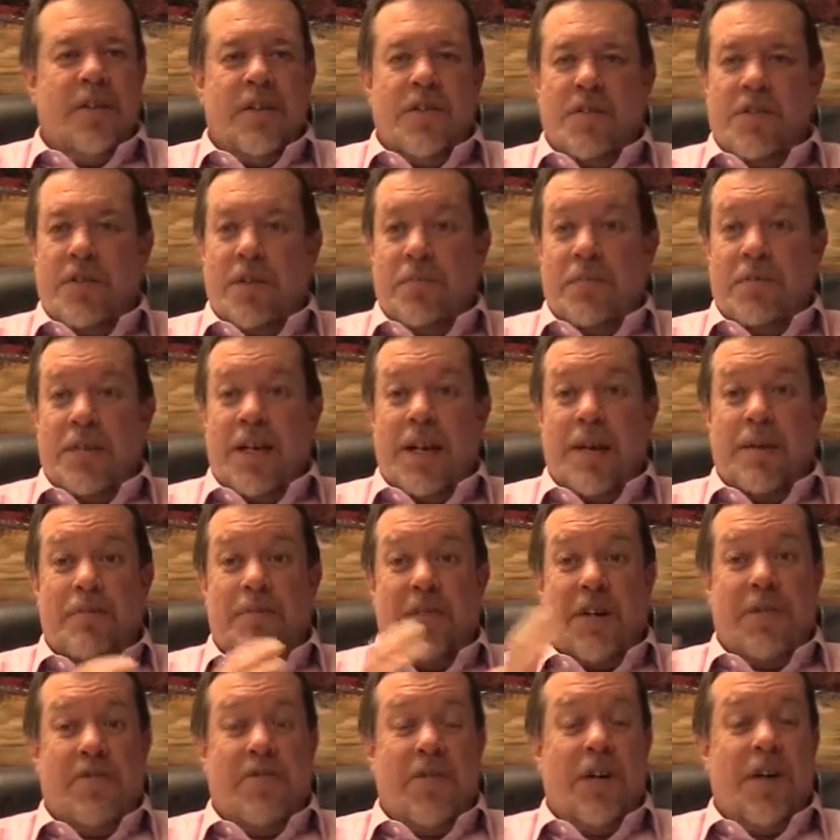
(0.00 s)
Sometimes
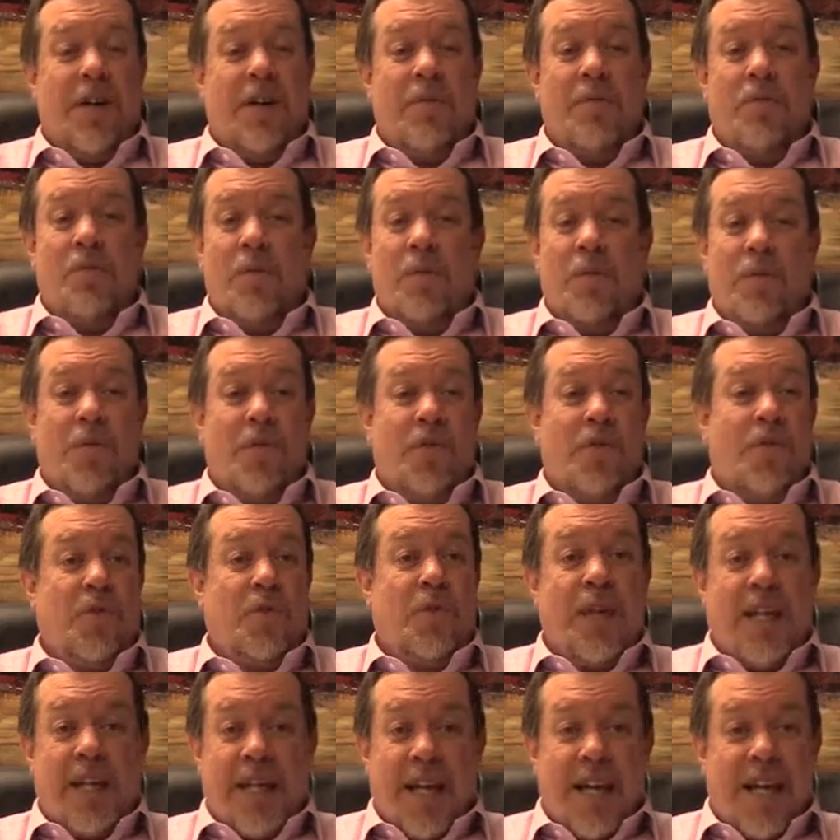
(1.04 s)
I've done them where they're
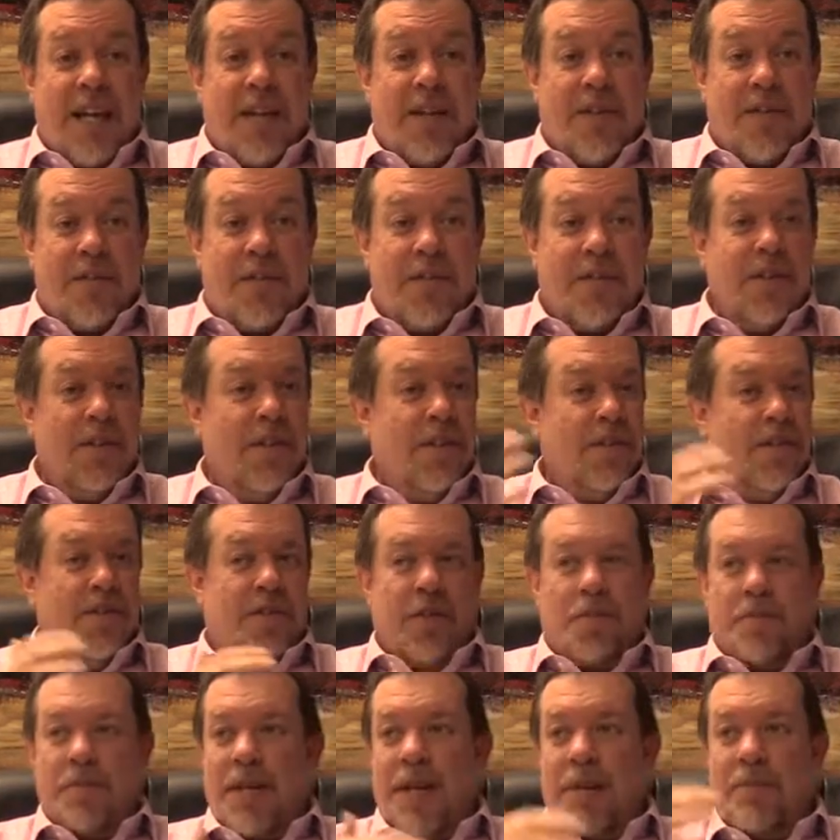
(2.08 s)
3 days.
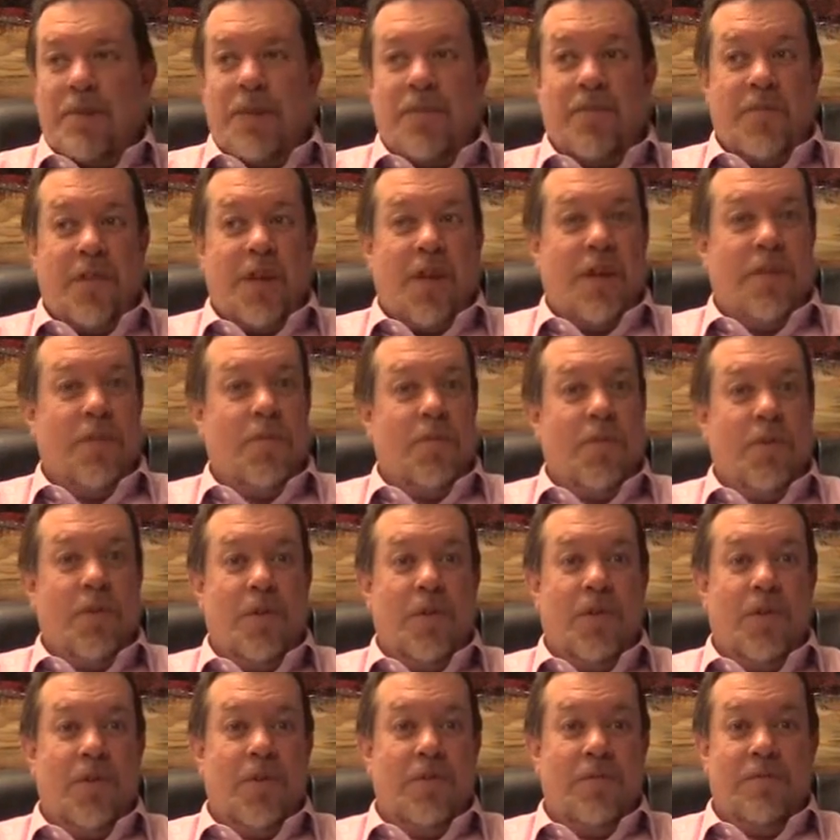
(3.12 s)
Sometimes I've done them where
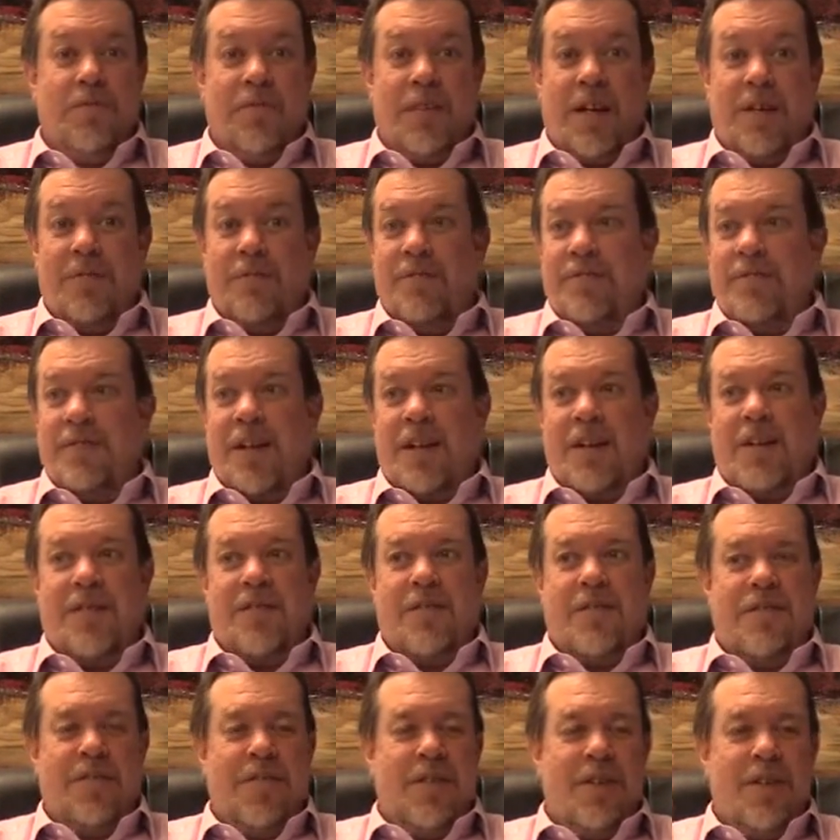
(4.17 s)

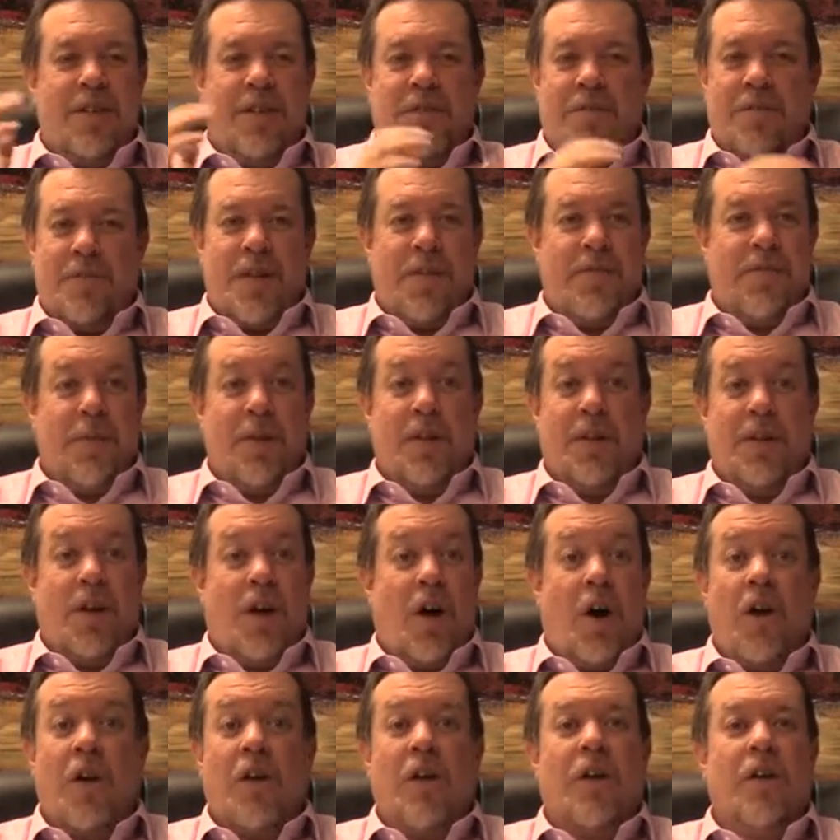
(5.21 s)
they've been
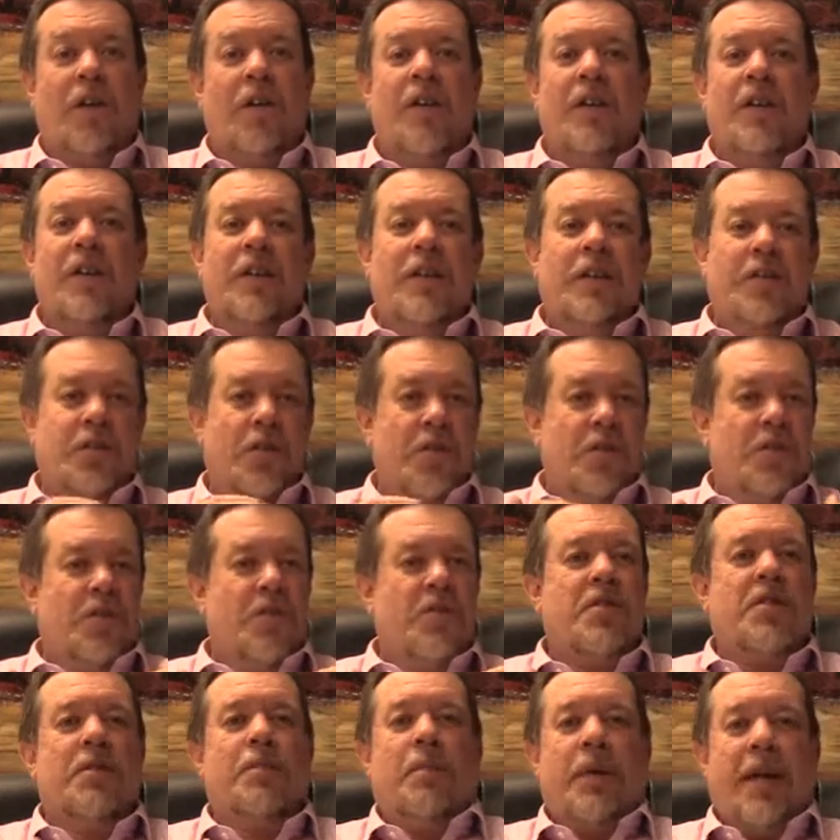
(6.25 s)
longer. So it
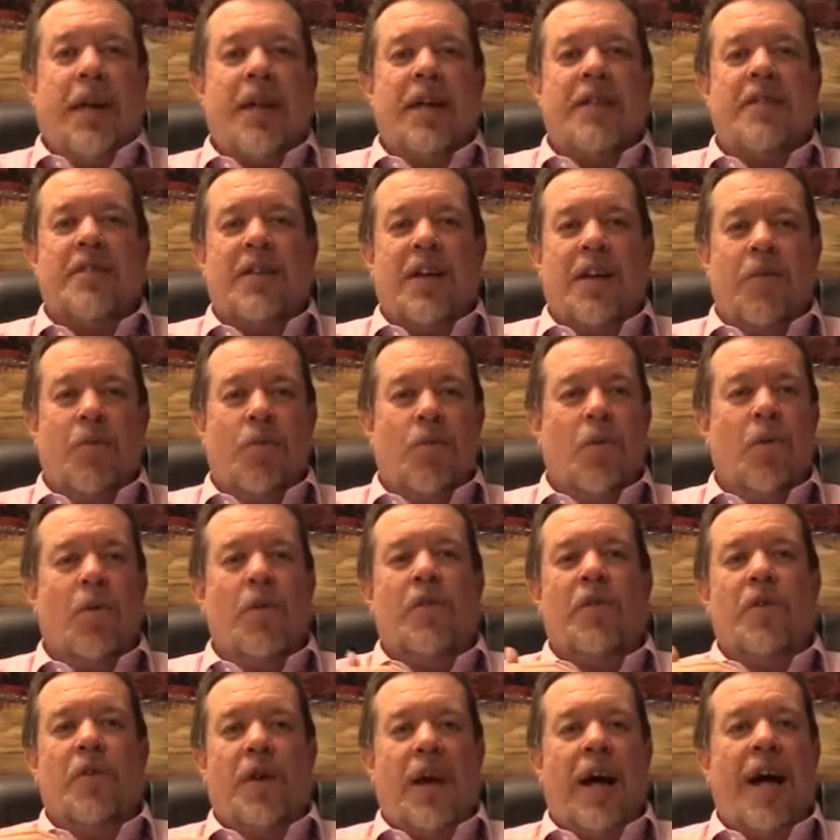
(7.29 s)
just depends on
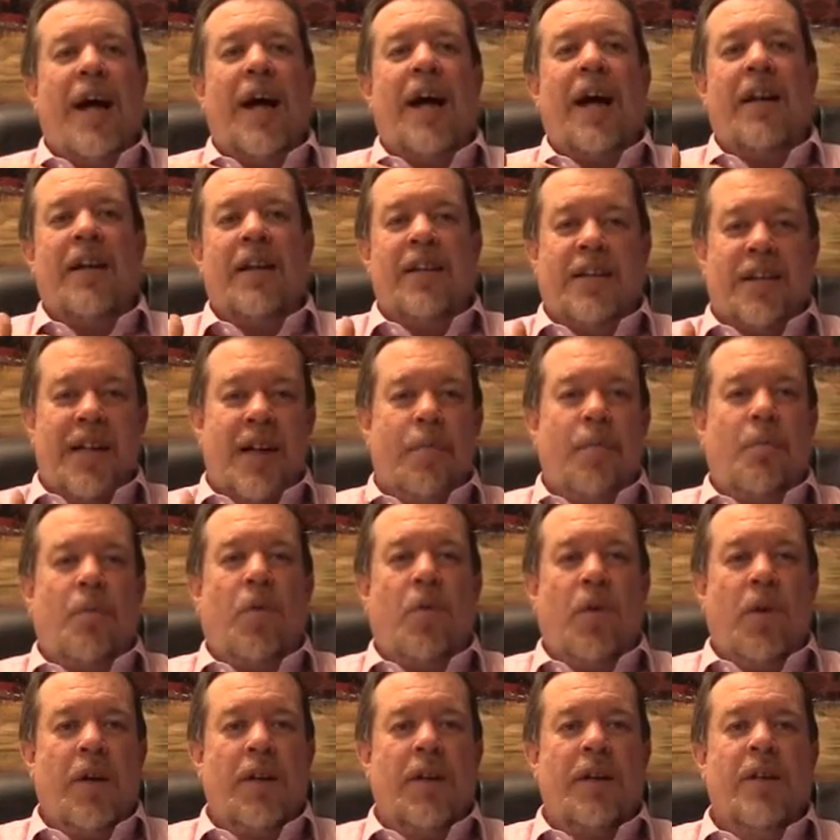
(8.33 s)
where they're at that
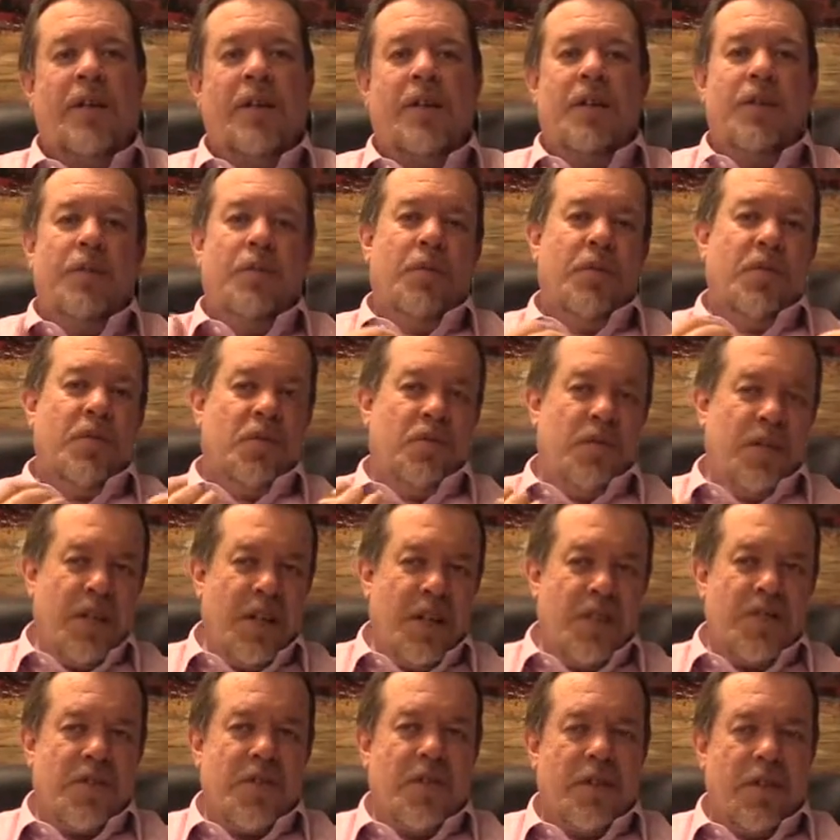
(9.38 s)
point. But
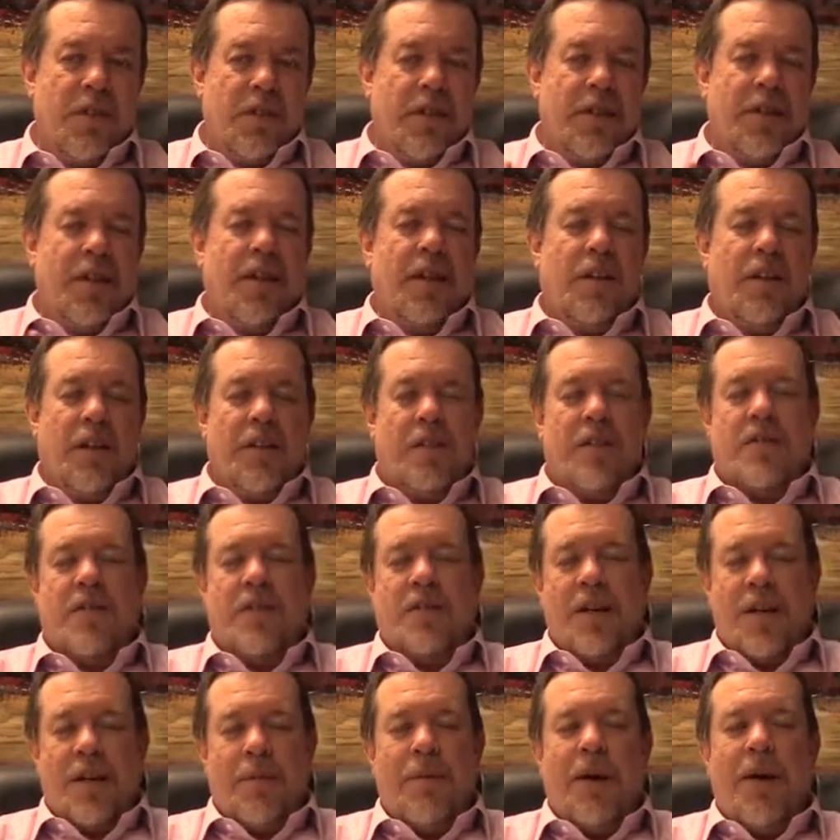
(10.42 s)
traditionally, they like to
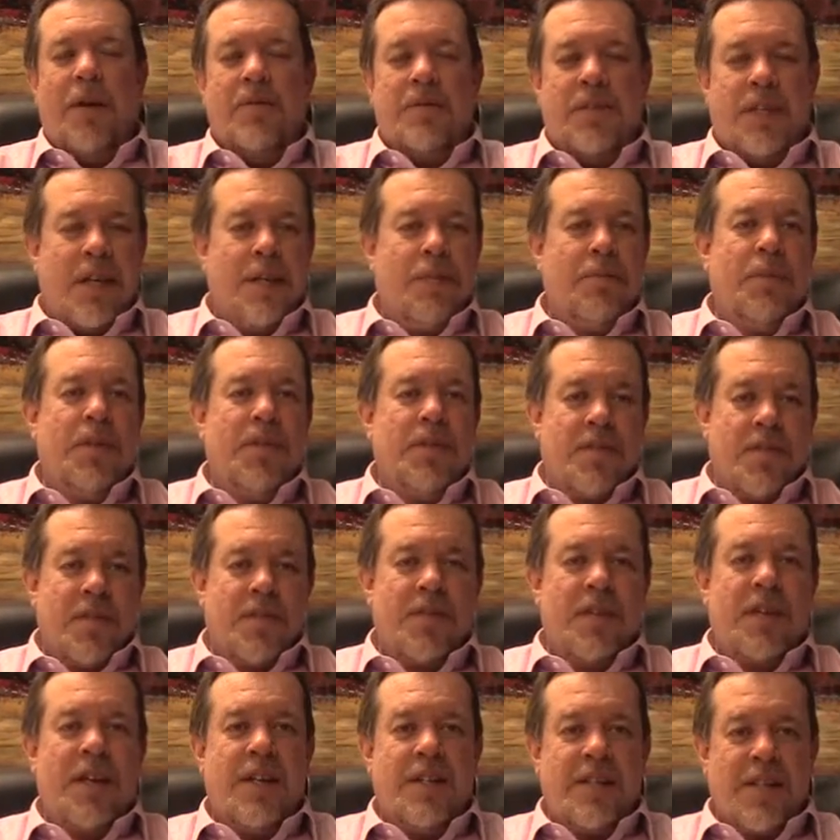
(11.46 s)
stay about 10
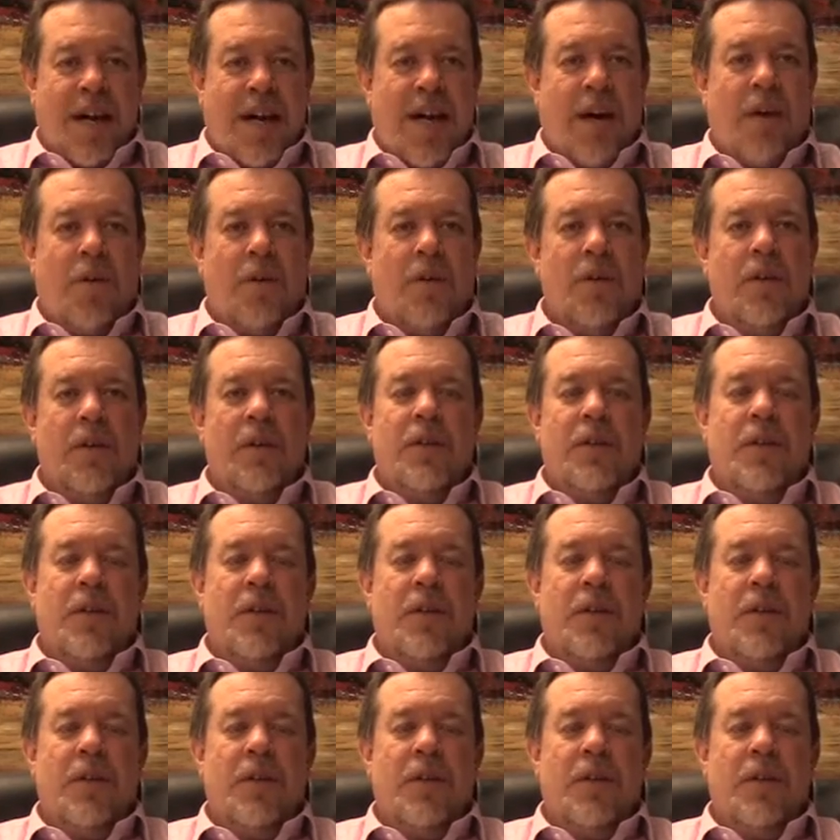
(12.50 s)
business days out.